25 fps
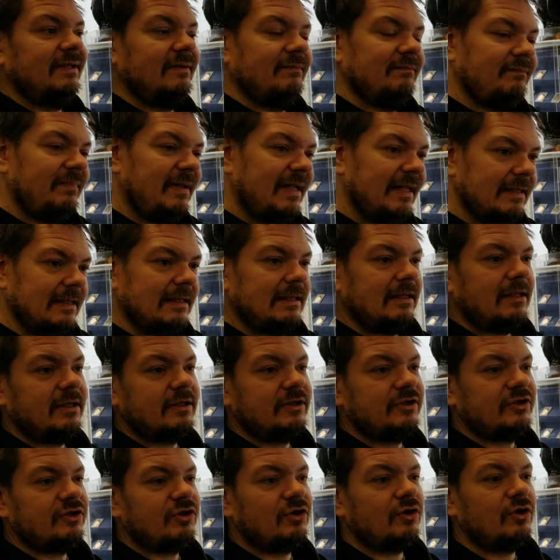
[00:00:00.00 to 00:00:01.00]
be a little
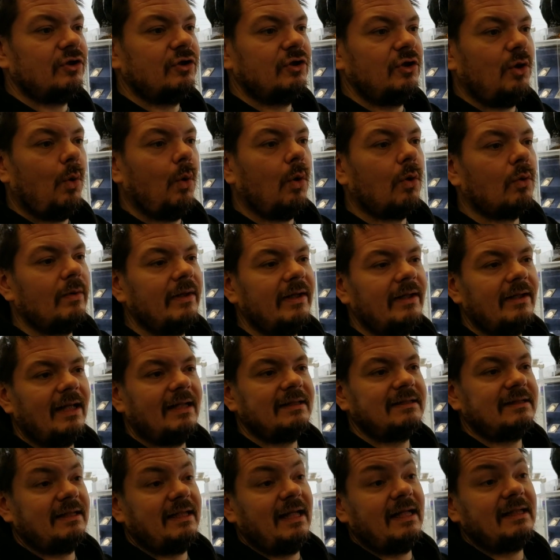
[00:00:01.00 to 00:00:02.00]
concerned or
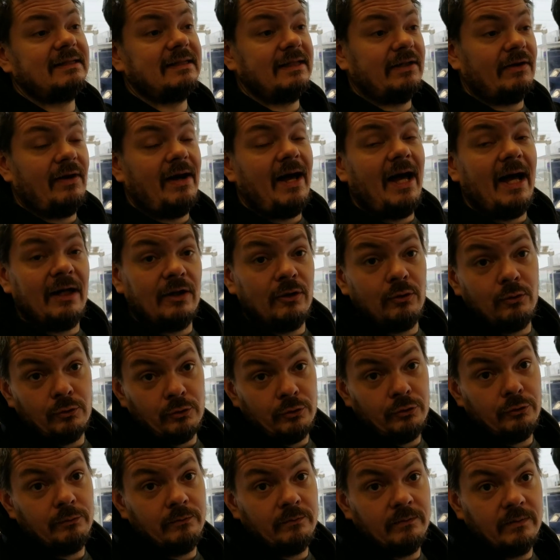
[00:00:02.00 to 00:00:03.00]
realize that that's their haggle
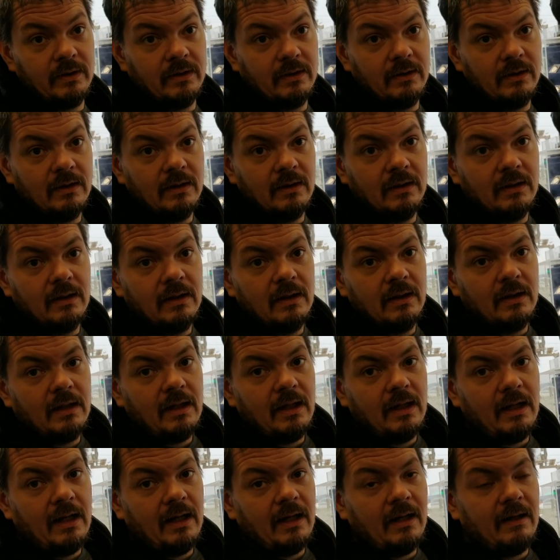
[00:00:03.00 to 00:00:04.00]
room.
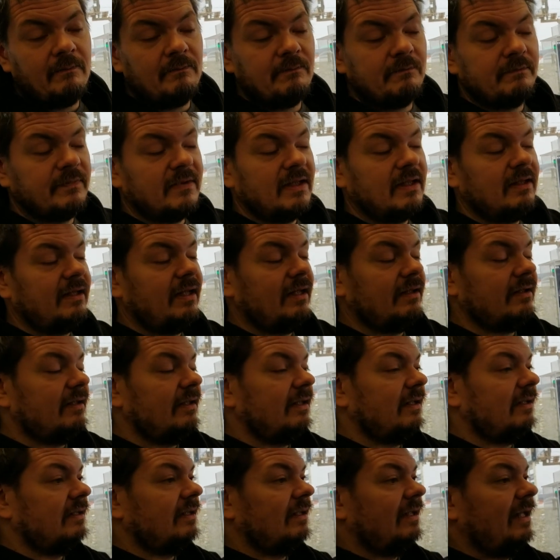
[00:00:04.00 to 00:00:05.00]
Um, the other
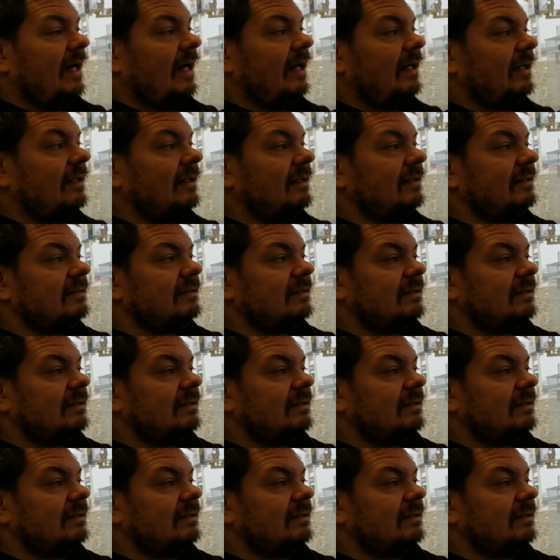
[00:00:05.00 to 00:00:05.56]
thing to that is